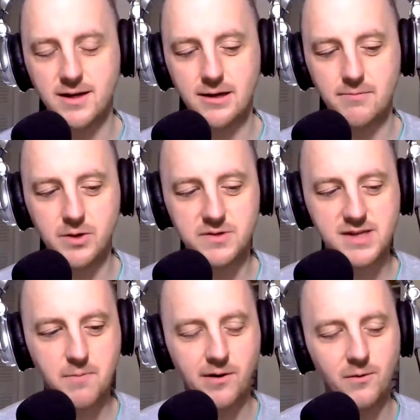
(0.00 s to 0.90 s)
No
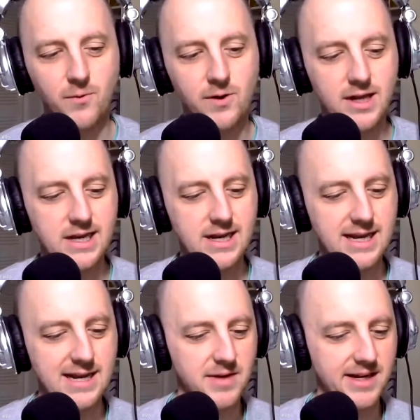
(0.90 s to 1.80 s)
Escape Part 1,
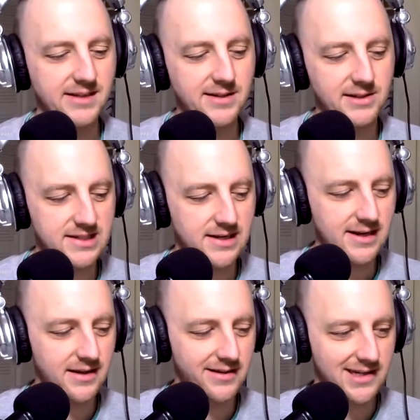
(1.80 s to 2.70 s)
and my youngest son,
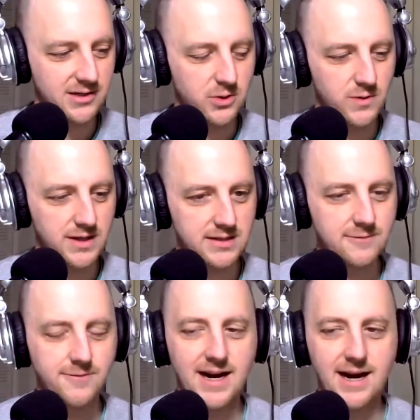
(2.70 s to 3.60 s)
Elliot, who
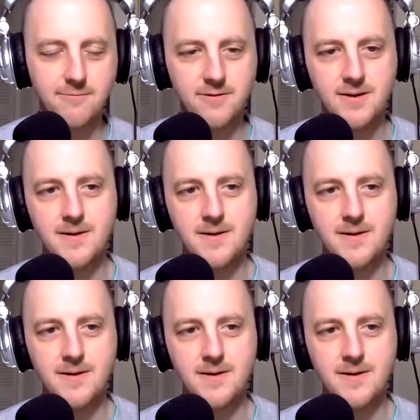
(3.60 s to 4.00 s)
is 5,